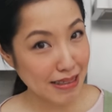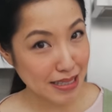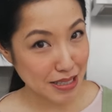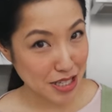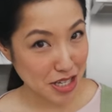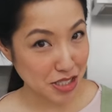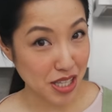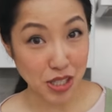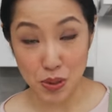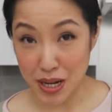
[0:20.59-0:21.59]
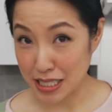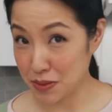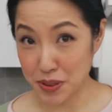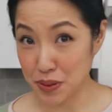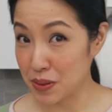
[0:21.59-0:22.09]
this dish that your
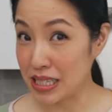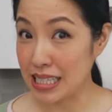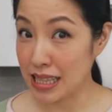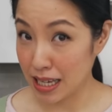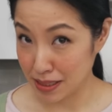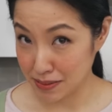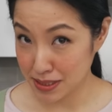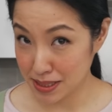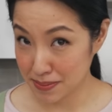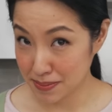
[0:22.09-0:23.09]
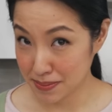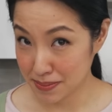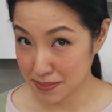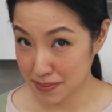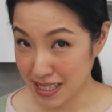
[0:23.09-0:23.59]
husband really loves."
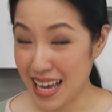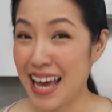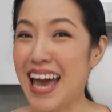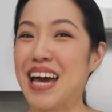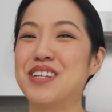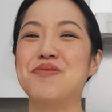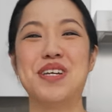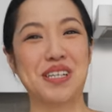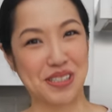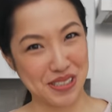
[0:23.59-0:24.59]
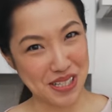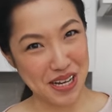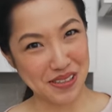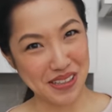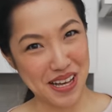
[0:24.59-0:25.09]
And being a good
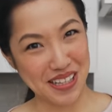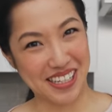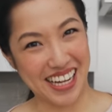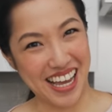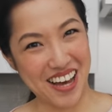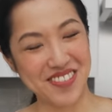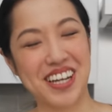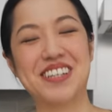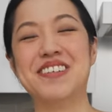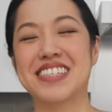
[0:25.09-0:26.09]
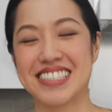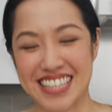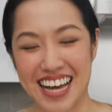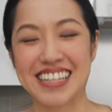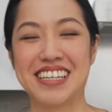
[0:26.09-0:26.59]
daughter-in-law that I am, I knew
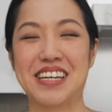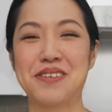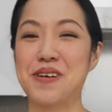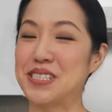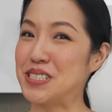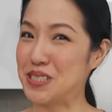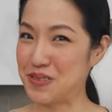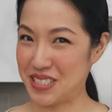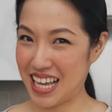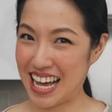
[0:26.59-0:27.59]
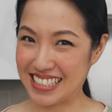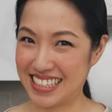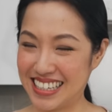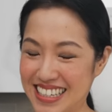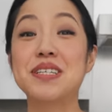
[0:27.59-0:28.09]
exactly what she was
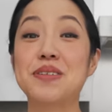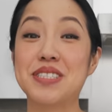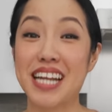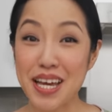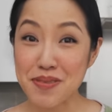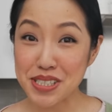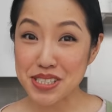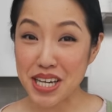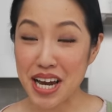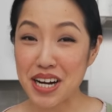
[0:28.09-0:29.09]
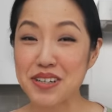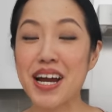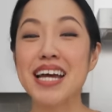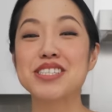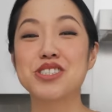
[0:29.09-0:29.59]
asking. So today I'm going to share
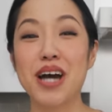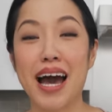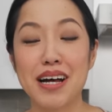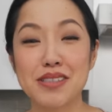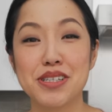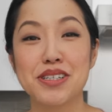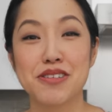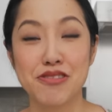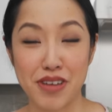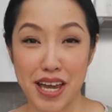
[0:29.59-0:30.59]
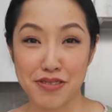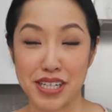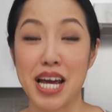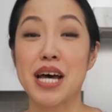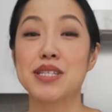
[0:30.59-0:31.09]
Craig's childhood
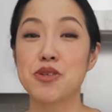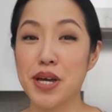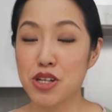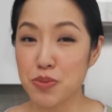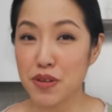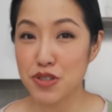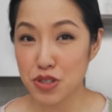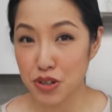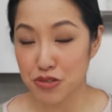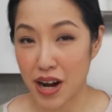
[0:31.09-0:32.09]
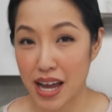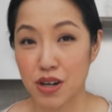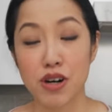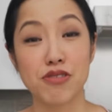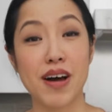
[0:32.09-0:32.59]
favorite, tomato beef stir-fry
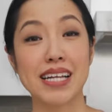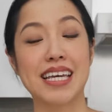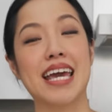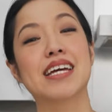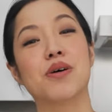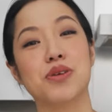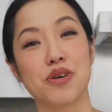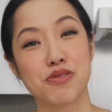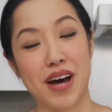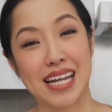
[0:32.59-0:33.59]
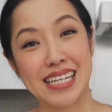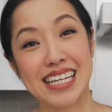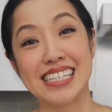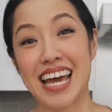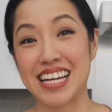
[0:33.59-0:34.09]
or fan keng or yok fan
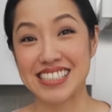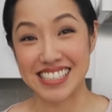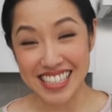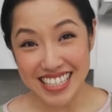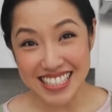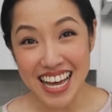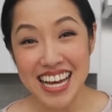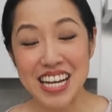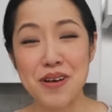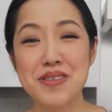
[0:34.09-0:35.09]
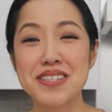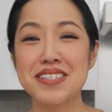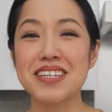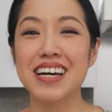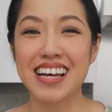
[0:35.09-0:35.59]
in Cantonese. Now this
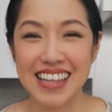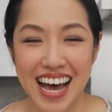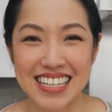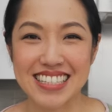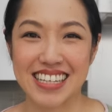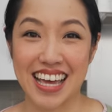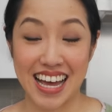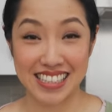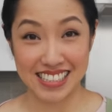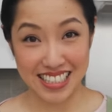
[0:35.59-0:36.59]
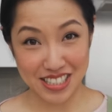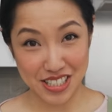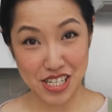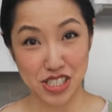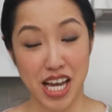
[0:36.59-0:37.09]
is a classic Cantonese
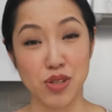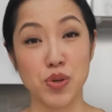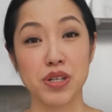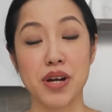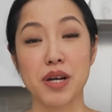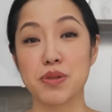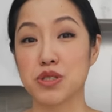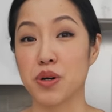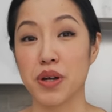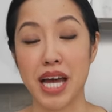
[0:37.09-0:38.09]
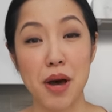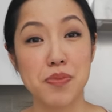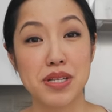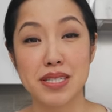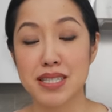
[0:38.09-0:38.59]
dish, and when Craig was growing up,
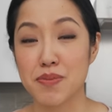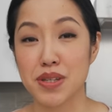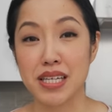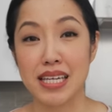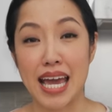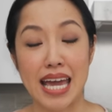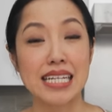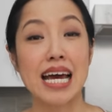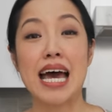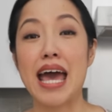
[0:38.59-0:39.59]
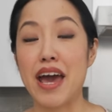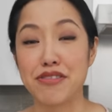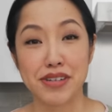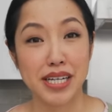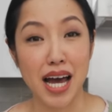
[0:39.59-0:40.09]
this is something he ate
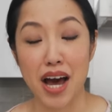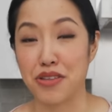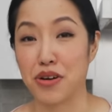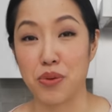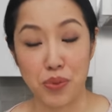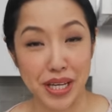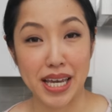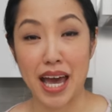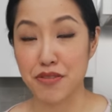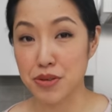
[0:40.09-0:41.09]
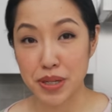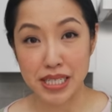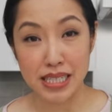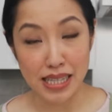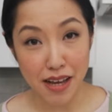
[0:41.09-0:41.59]
every other week. Everybody
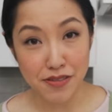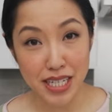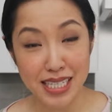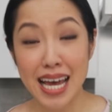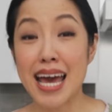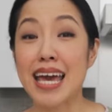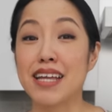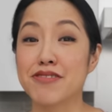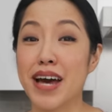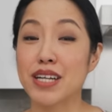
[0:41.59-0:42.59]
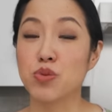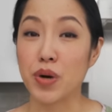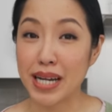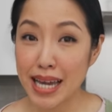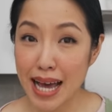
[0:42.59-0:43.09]
loved it. In fact,
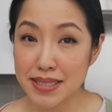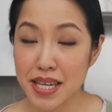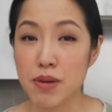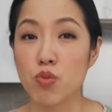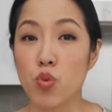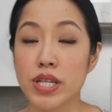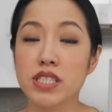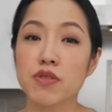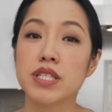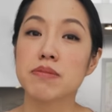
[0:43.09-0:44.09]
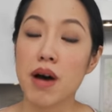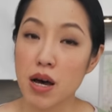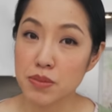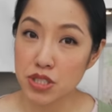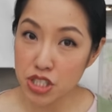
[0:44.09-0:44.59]
when I asked him which of his
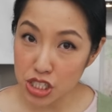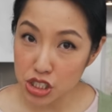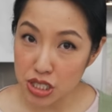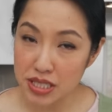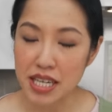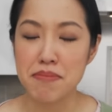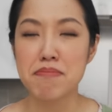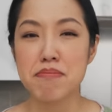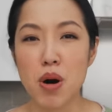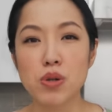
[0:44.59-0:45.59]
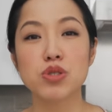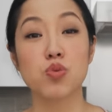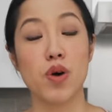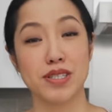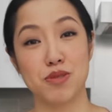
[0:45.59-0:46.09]
mom's dishes he most
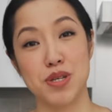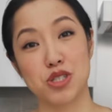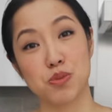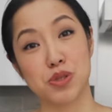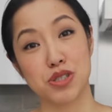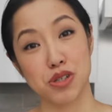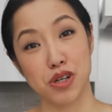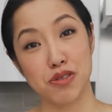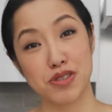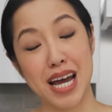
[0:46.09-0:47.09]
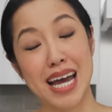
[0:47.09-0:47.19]
wants me to preserve,